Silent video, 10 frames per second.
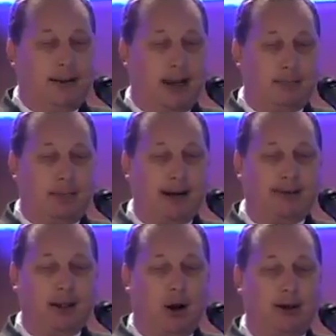The
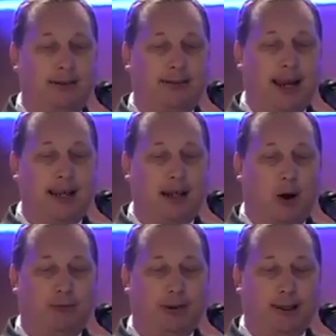basic
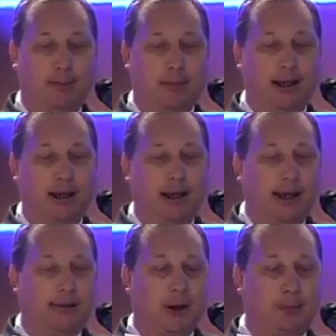understanding of a
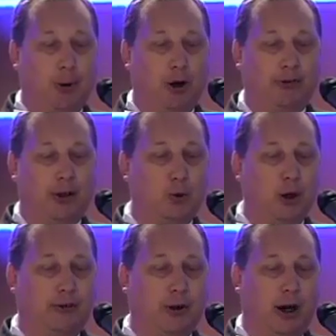dhimmi is a person
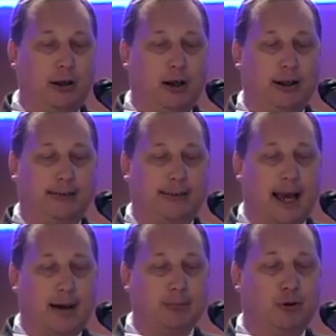who is under
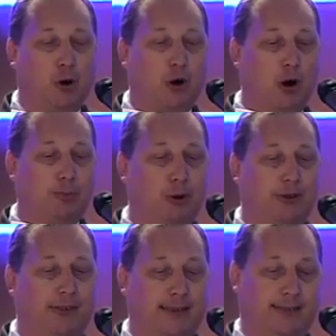Islam's so-called
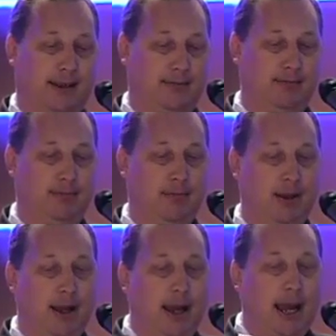protection
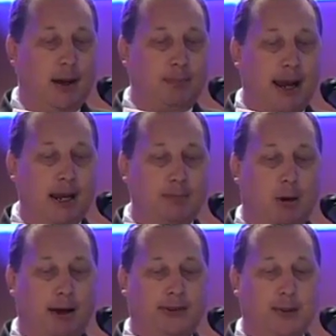and pay
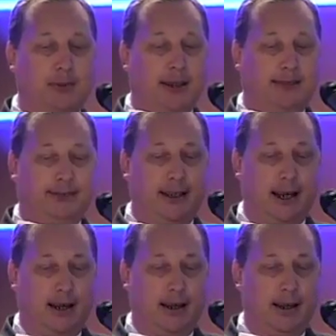Muslim
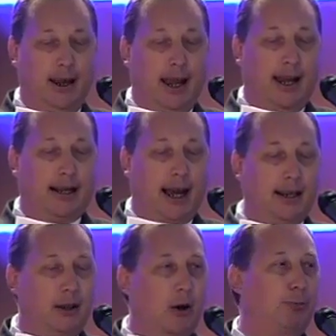jizya, a
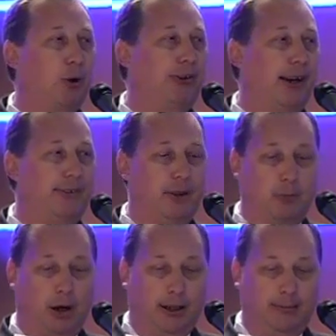kind of protection
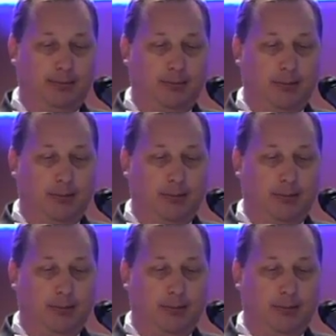money.